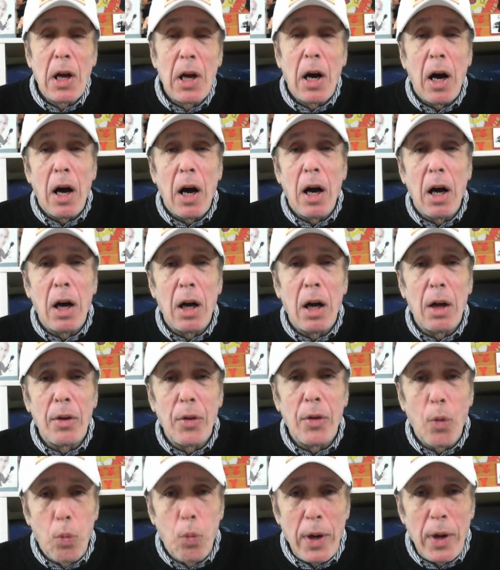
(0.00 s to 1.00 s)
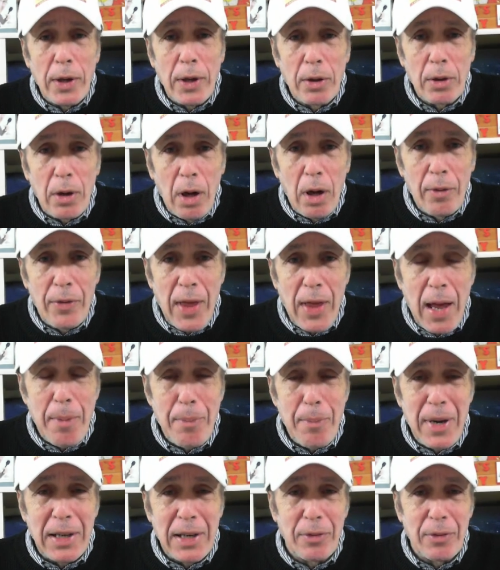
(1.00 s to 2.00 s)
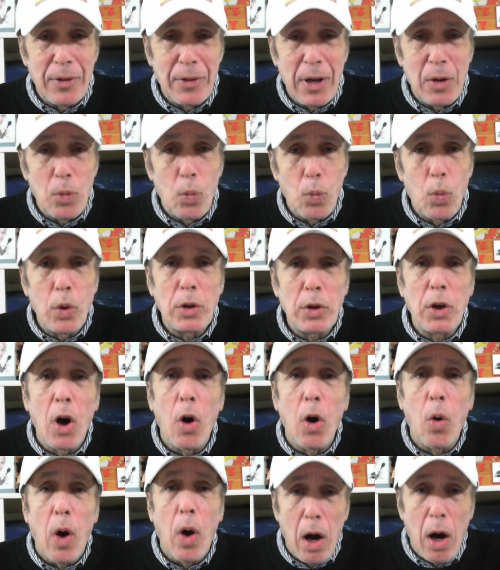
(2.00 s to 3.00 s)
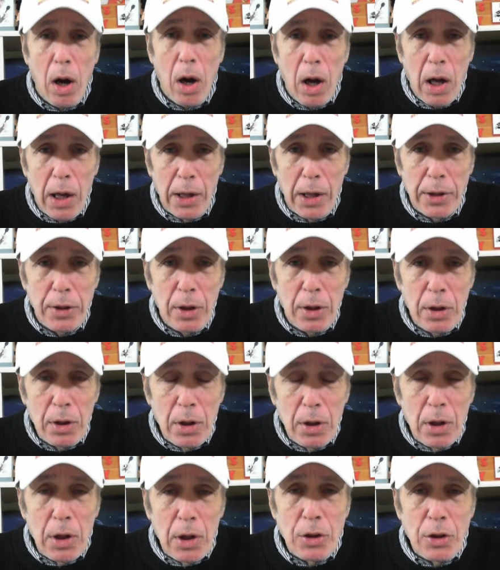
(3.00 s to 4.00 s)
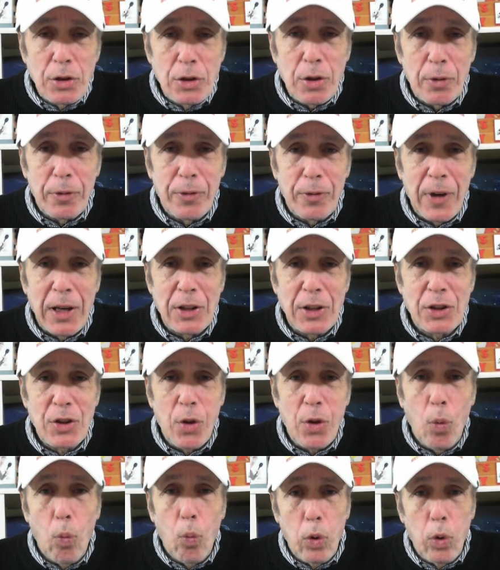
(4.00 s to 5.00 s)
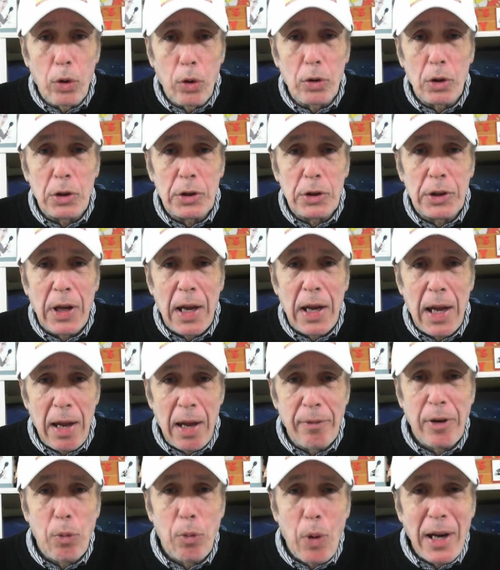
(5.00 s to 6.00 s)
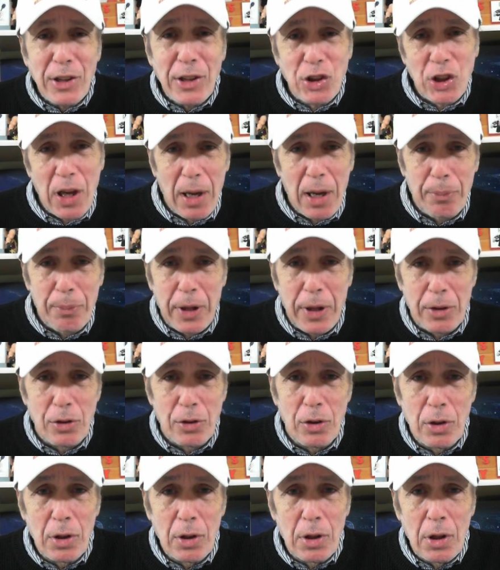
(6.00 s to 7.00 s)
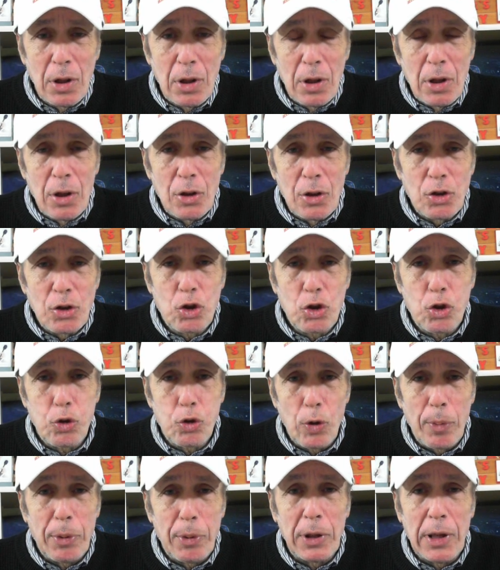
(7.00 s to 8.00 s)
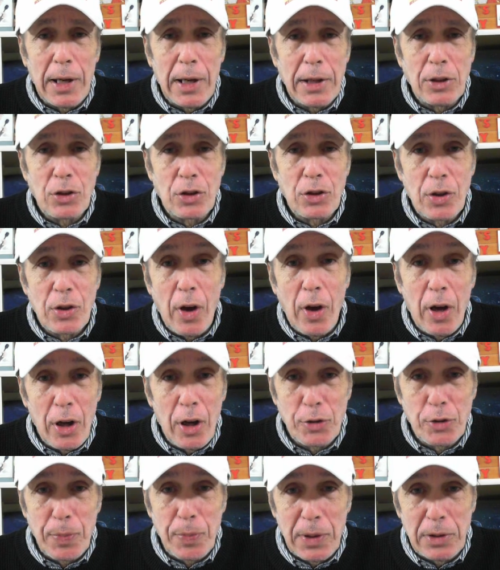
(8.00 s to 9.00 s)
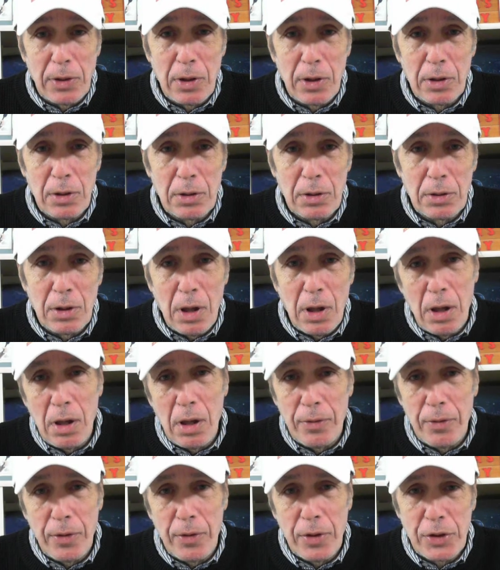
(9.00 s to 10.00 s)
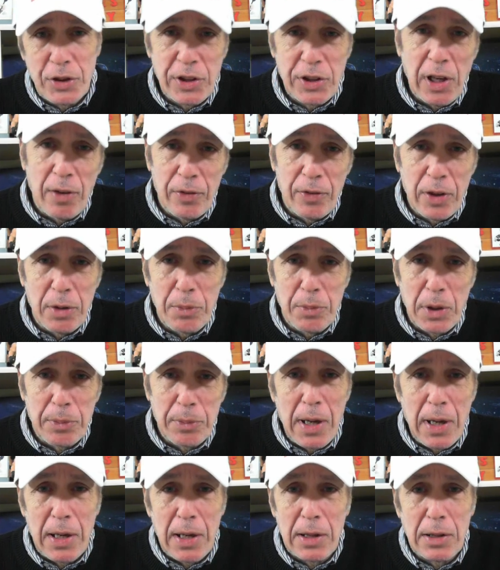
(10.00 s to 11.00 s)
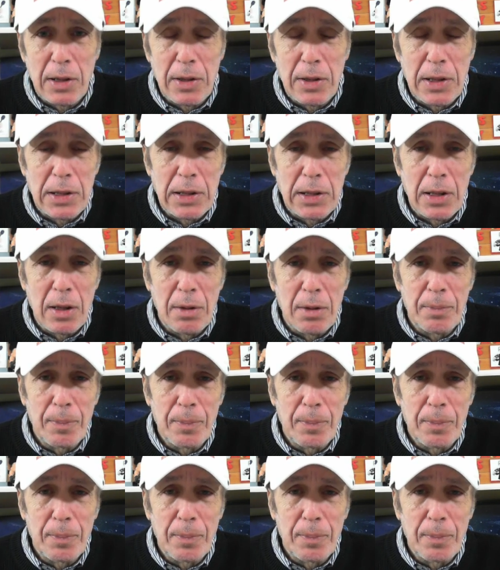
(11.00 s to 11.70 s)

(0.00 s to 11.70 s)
The winner of that main event would go on to face the World Heavyweight Champion, Triple H, the husband of Stephanie McMahon, and the